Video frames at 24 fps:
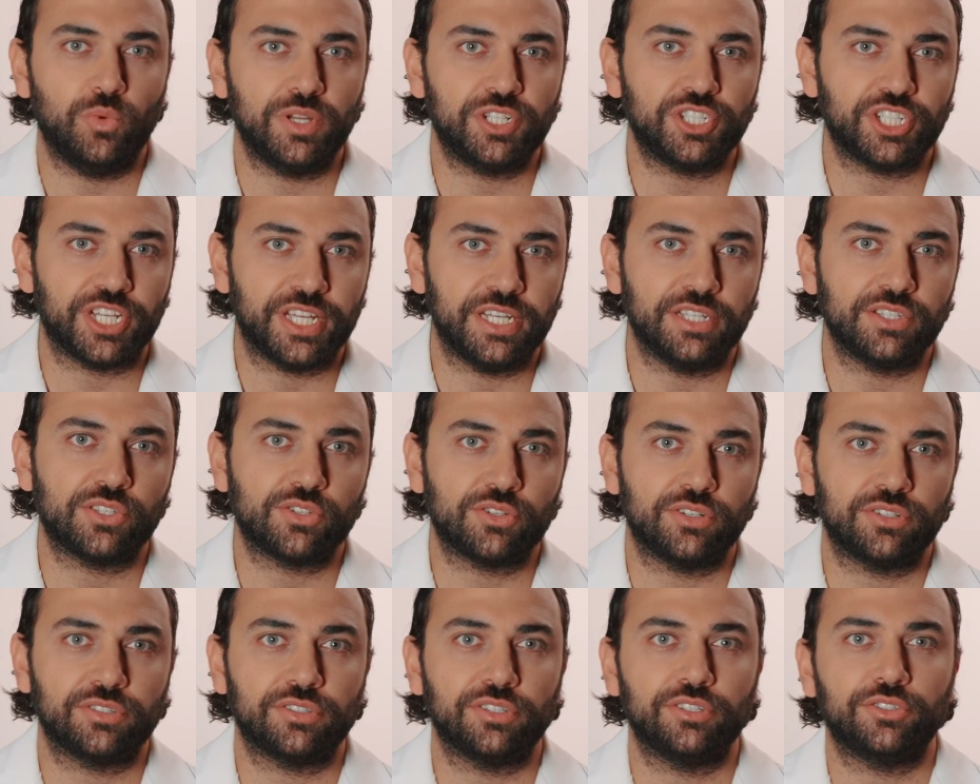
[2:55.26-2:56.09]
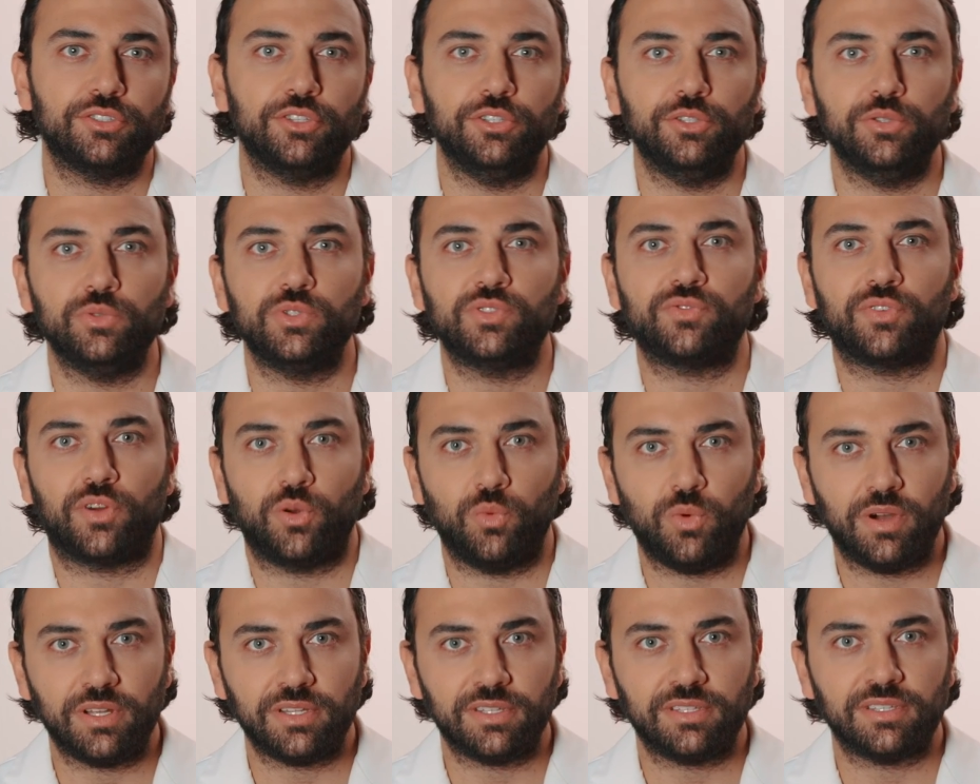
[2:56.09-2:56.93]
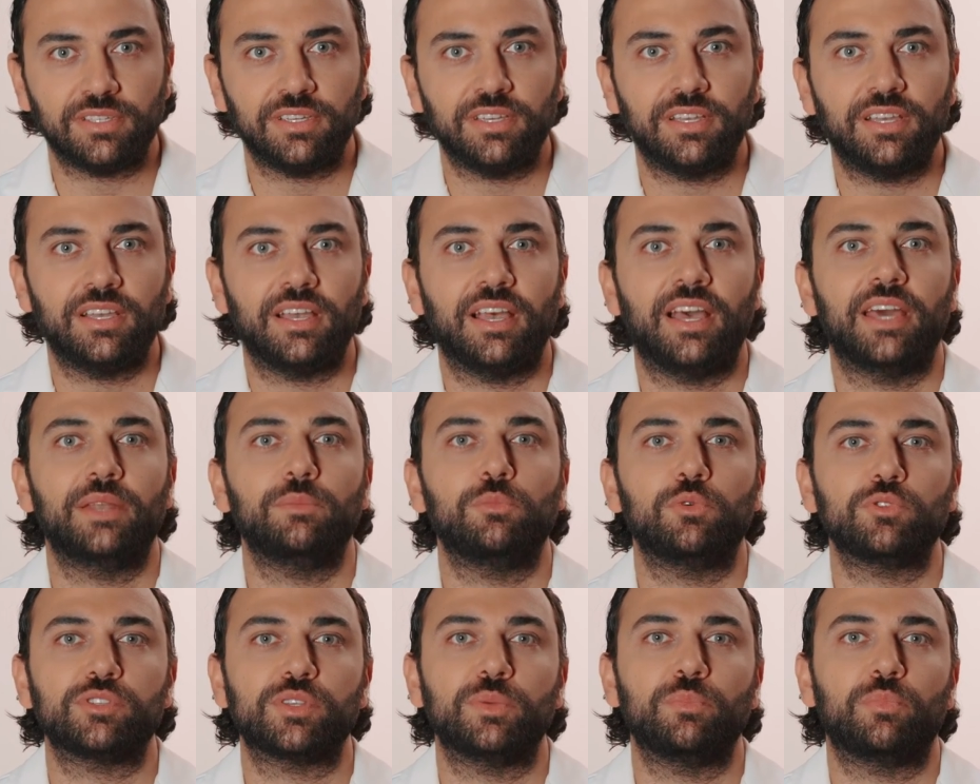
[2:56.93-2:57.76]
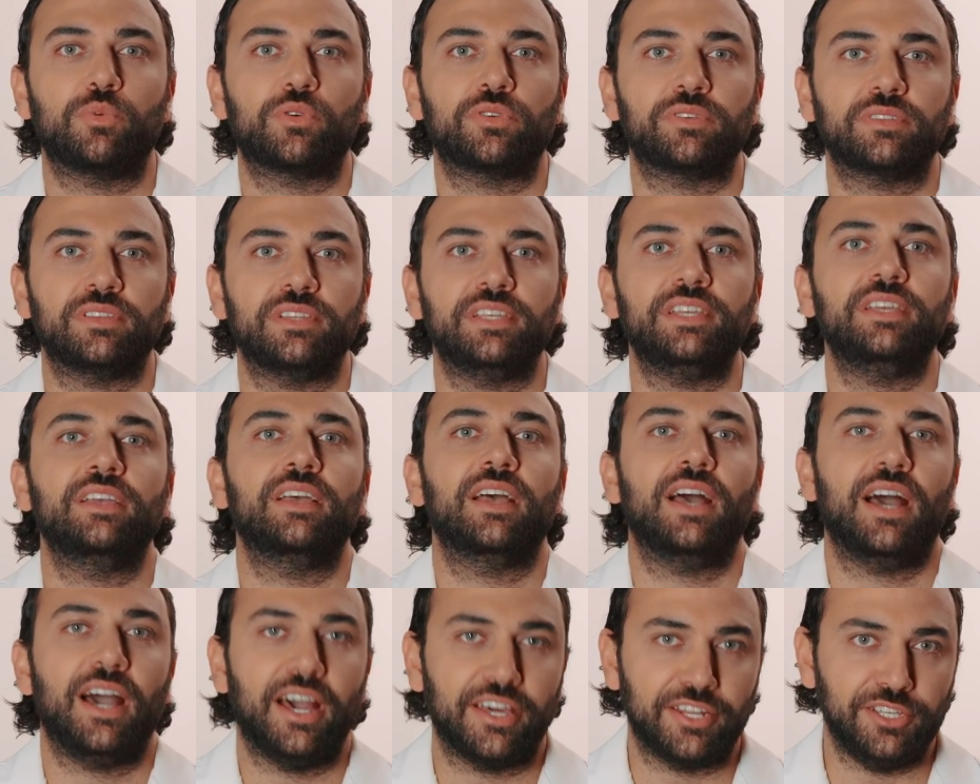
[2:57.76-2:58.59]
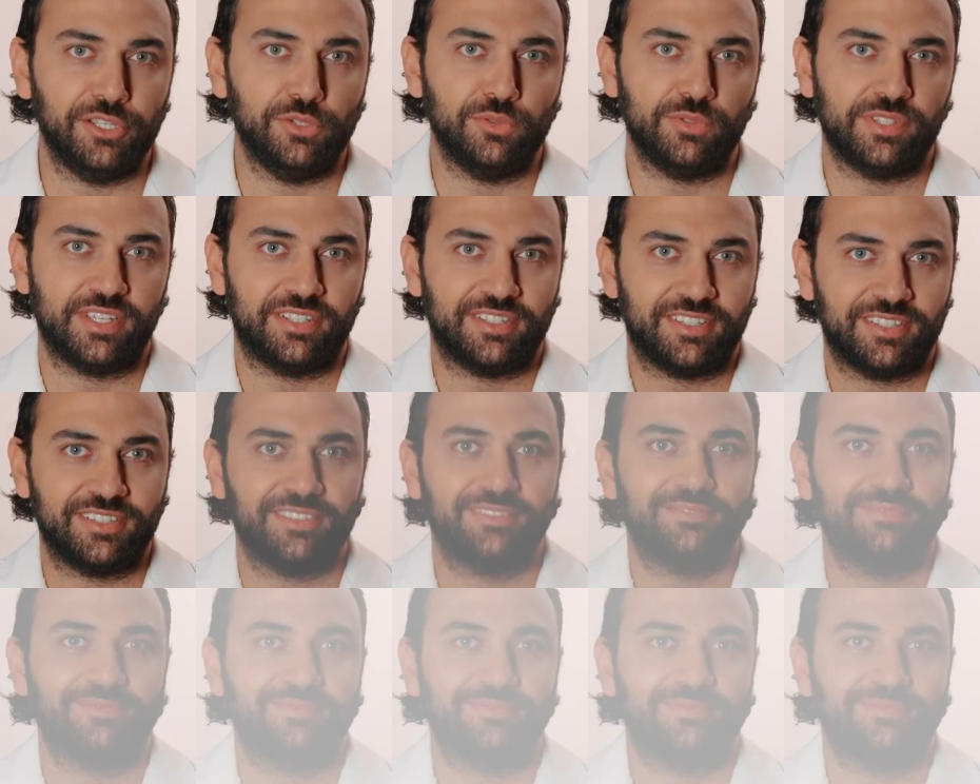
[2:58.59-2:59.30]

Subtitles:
which insert to use for what, and most importantly, how to use it.